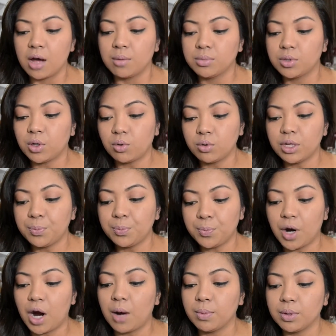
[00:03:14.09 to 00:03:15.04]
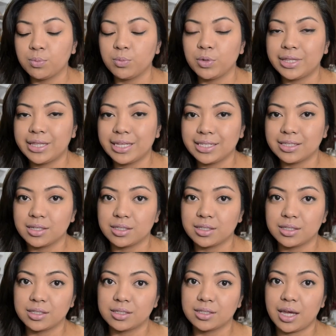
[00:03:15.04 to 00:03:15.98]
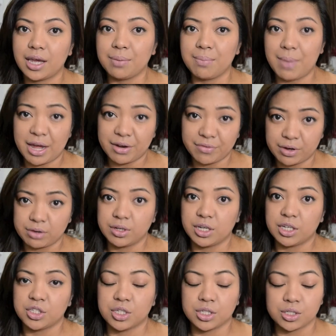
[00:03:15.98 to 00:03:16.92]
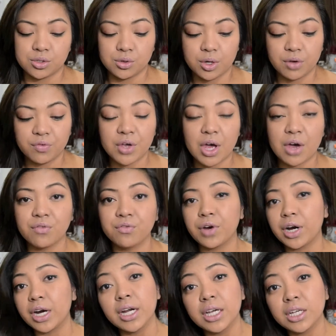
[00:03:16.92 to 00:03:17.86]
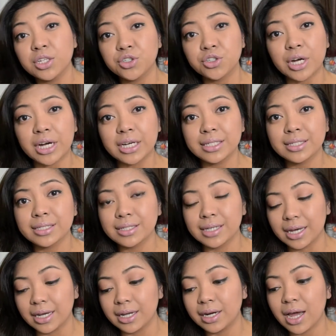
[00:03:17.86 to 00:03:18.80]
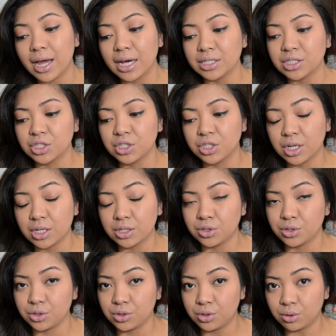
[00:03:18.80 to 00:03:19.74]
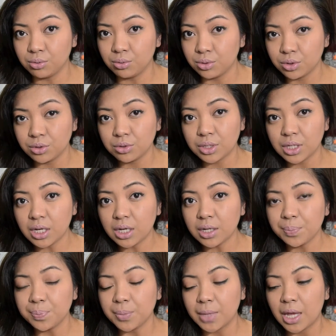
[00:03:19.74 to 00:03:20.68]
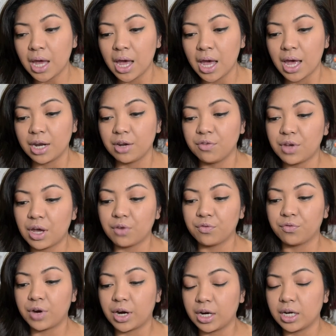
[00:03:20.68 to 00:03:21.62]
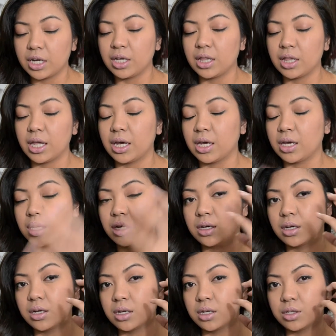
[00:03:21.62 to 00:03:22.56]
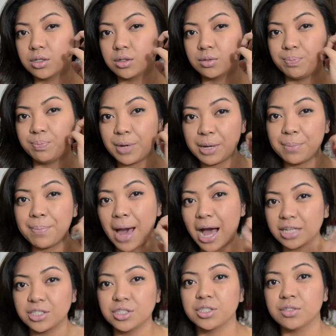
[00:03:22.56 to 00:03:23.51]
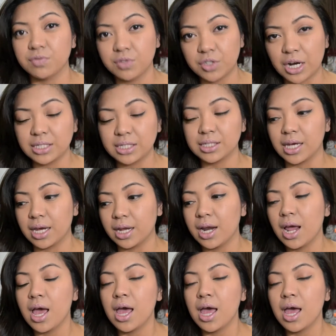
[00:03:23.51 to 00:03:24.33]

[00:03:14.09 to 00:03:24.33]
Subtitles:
The only problem with this, it's a matte foundation, so if you have very dry skin, I suggest you don't use it. And if you have very like big patches of dry skin,